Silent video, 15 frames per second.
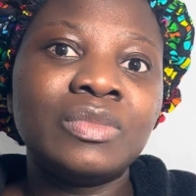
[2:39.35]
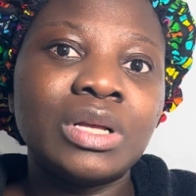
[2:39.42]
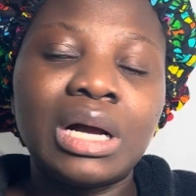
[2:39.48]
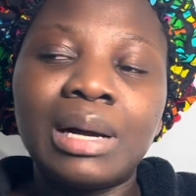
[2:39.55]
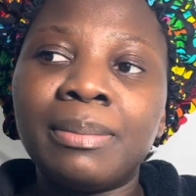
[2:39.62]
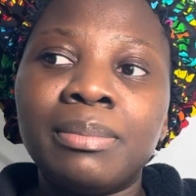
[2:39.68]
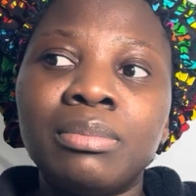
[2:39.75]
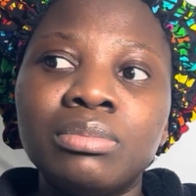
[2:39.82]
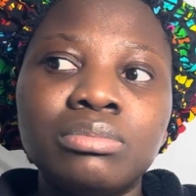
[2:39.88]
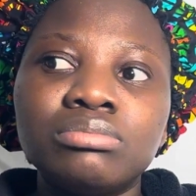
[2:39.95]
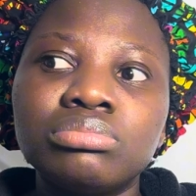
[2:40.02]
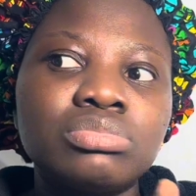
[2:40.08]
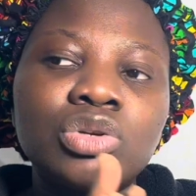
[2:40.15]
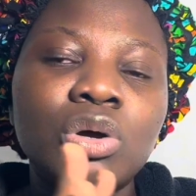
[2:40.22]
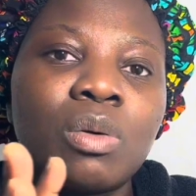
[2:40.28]
I'm
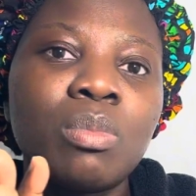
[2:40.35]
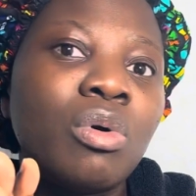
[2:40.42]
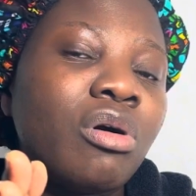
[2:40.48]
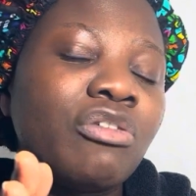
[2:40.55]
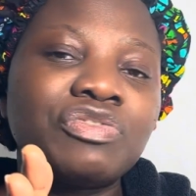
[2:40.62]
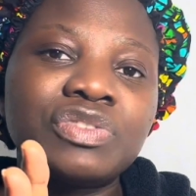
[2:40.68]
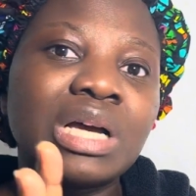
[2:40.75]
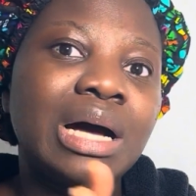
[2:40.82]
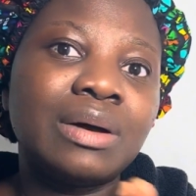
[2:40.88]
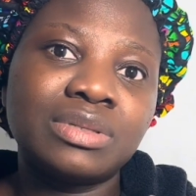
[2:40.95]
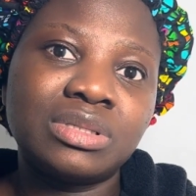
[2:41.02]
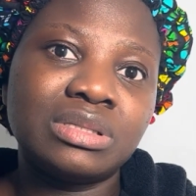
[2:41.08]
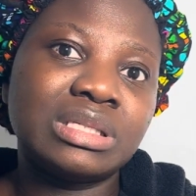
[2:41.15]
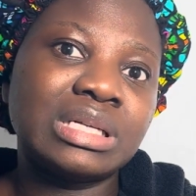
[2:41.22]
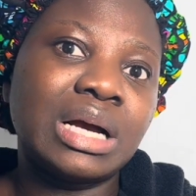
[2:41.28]
talk more of
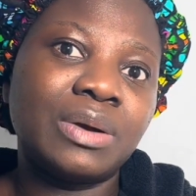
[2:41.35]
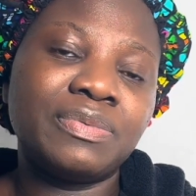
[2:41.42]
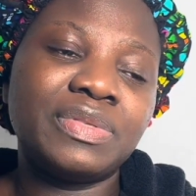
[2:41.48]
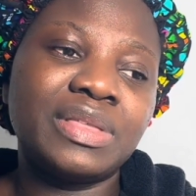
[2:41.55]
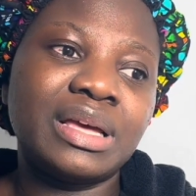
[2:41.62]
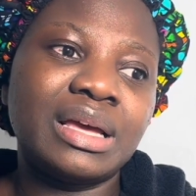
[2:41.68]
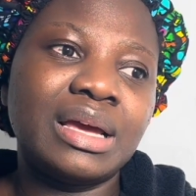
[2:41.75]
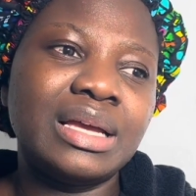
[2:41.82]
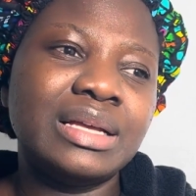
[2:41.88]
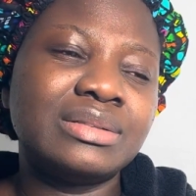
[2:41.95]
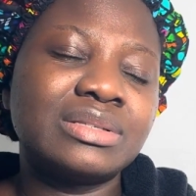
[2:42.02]
thousands out there.